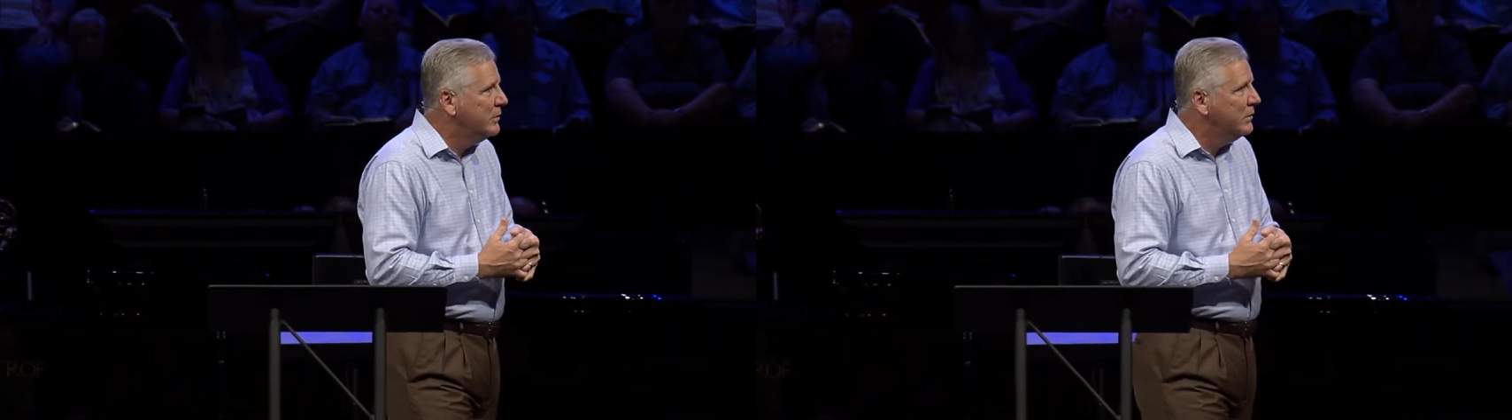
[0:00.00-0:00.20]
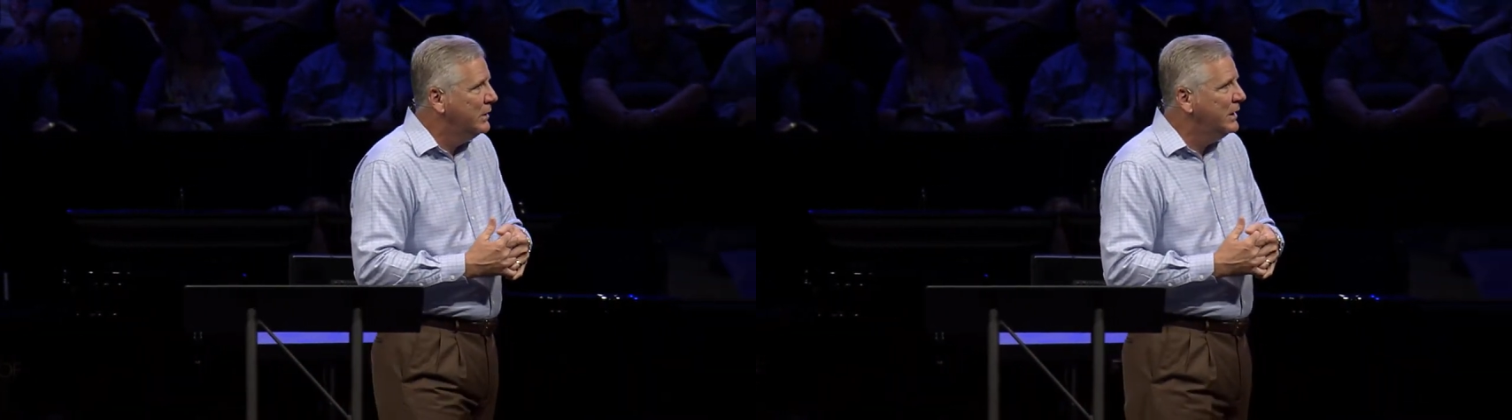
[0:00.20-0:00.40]

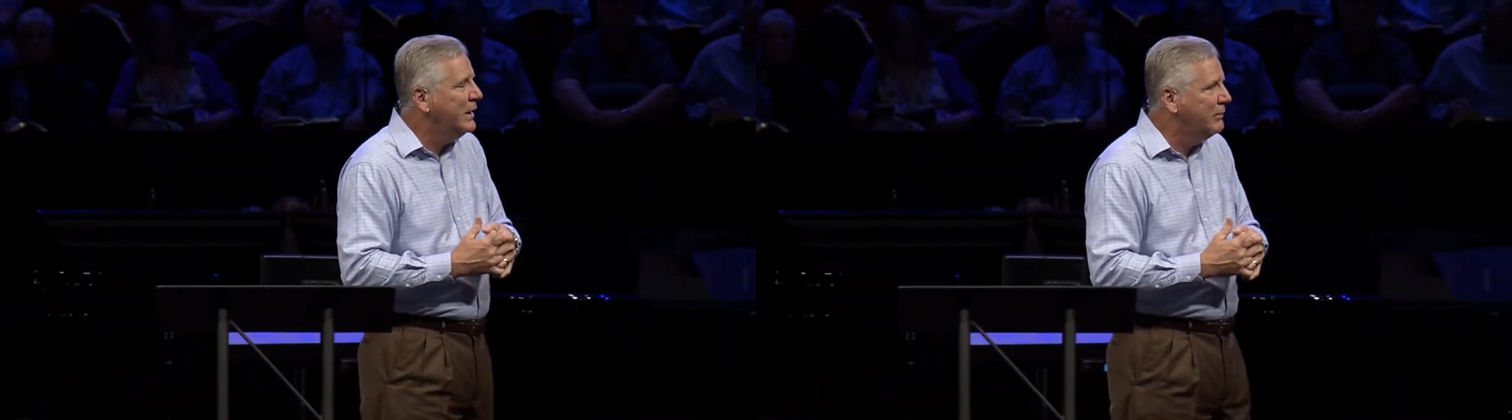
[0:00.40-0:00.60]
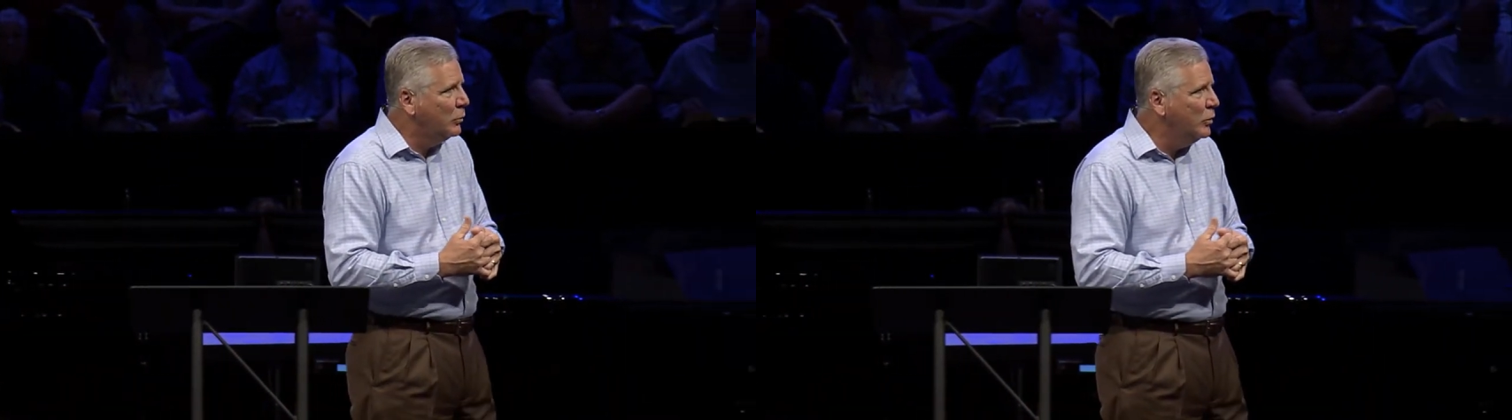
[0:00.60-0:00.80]
He didn't
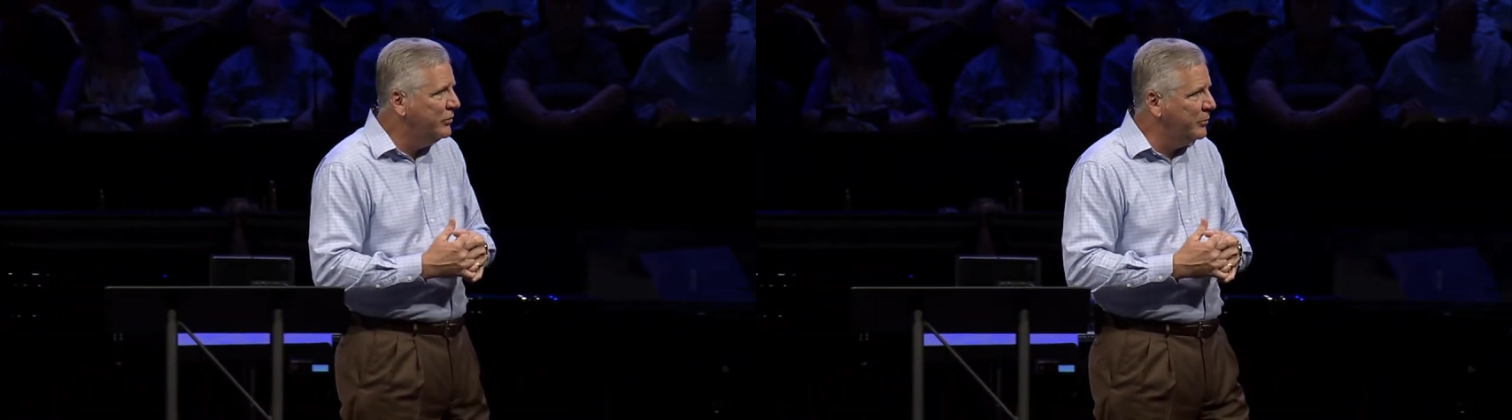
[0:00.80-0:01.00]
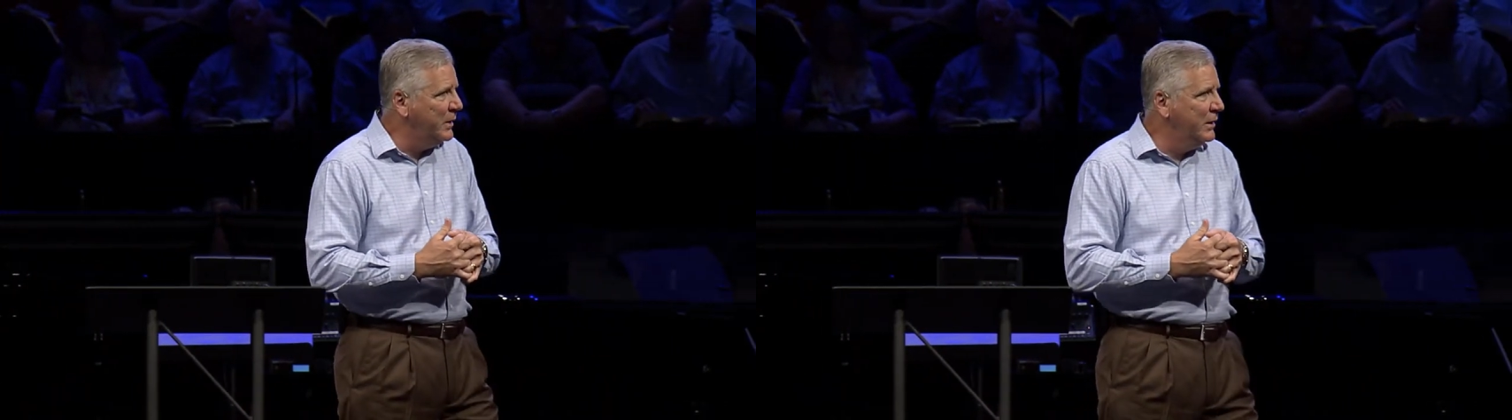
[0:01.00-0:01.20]
have the
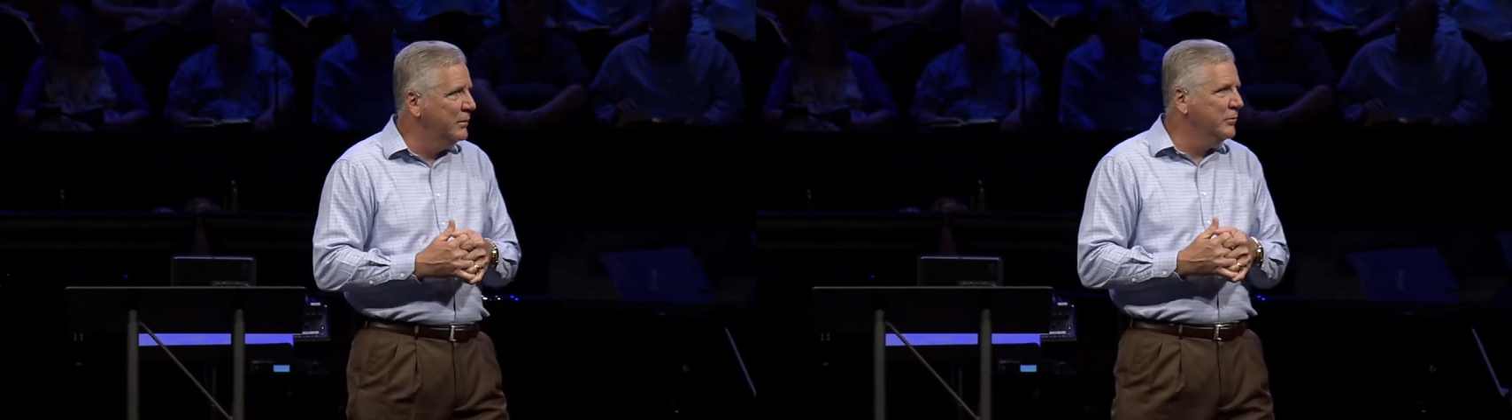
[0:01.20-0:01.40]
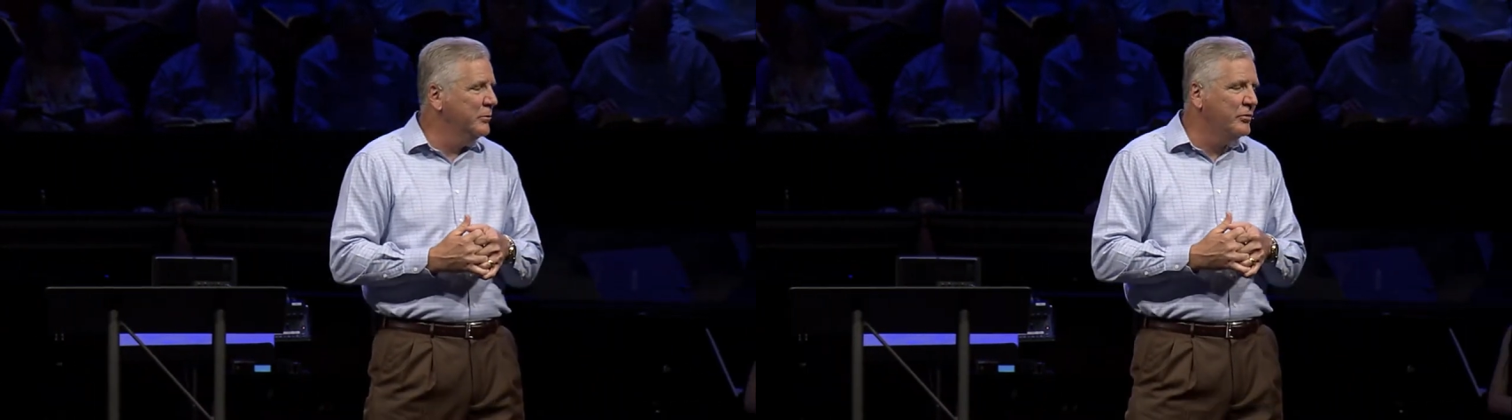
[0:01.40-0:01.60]
wisdom in and
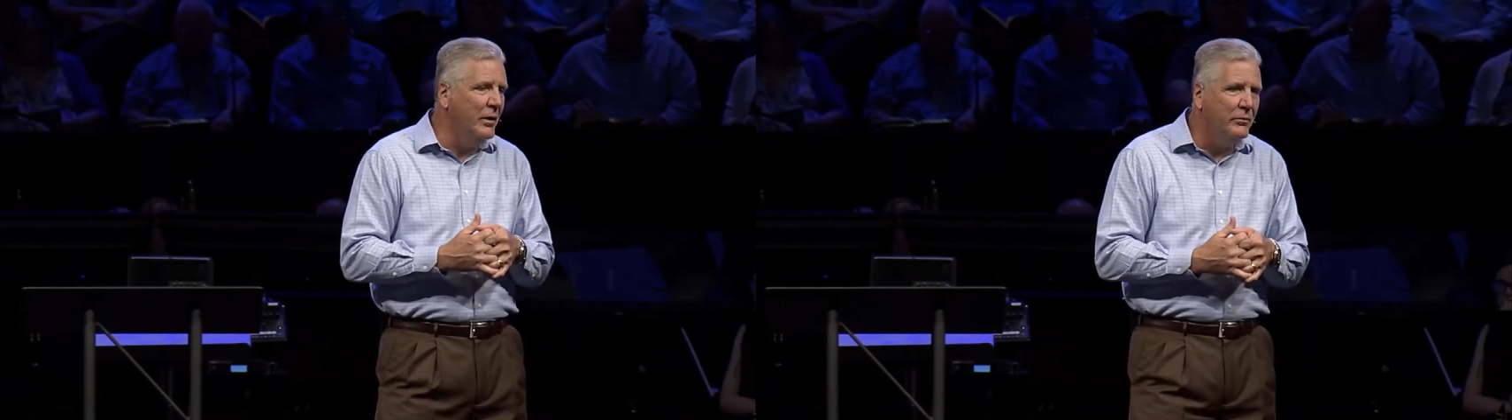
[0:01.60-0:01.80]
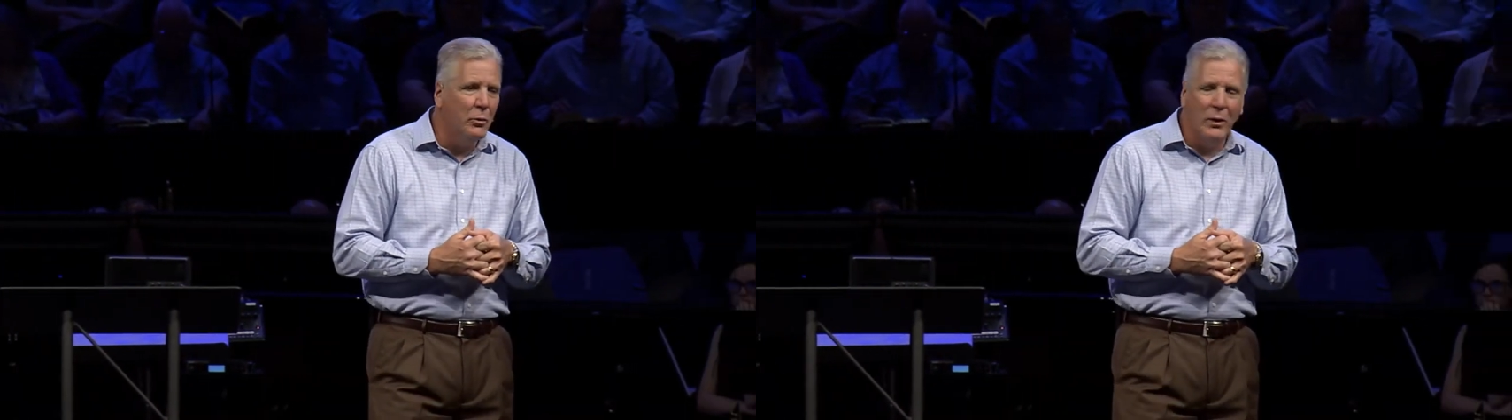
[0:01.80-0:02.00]
of
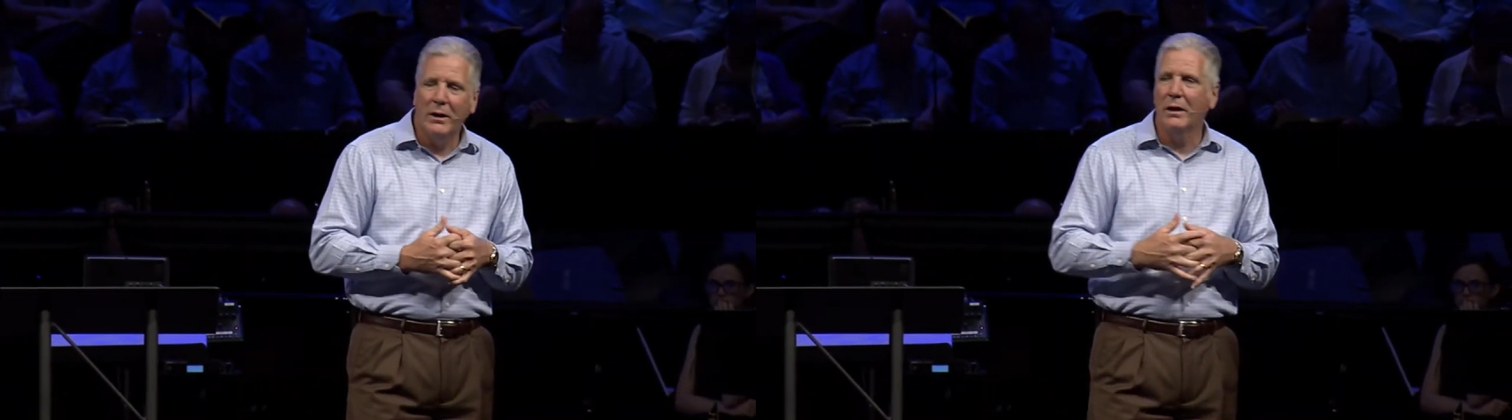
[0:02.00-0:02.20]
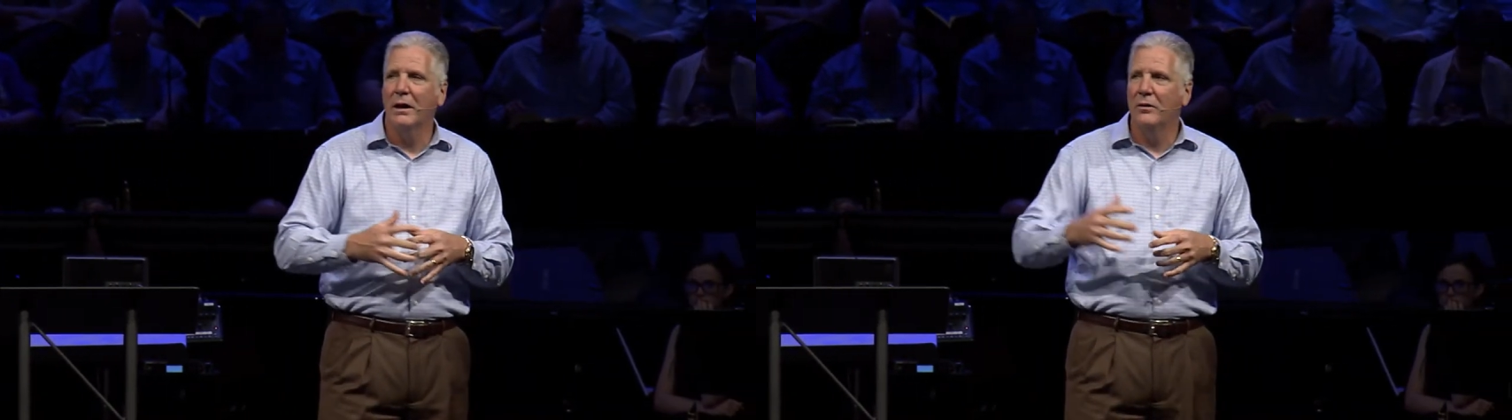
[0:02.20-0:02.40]
himself to
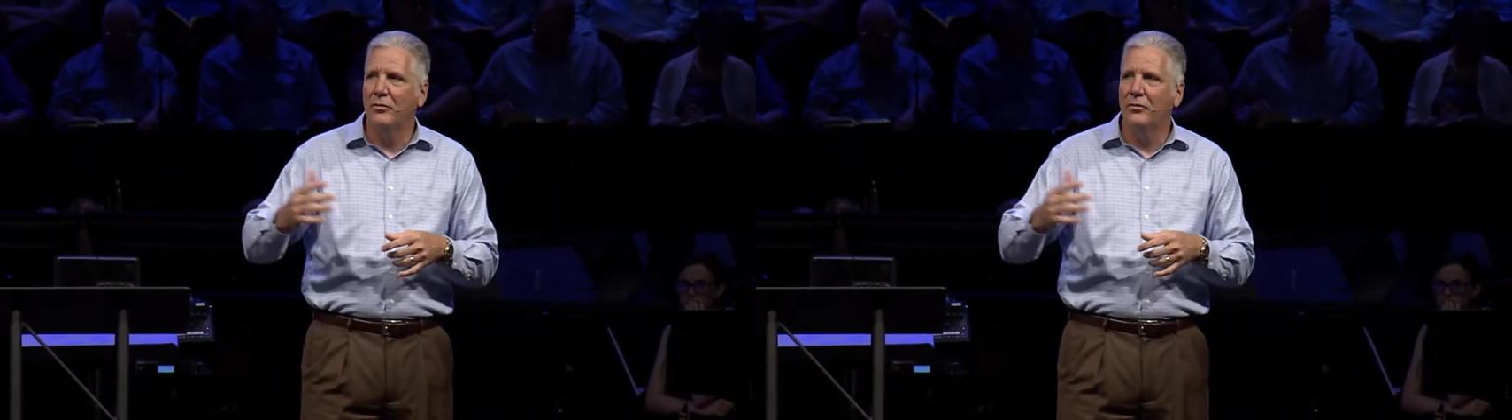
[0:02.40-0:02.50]
recognize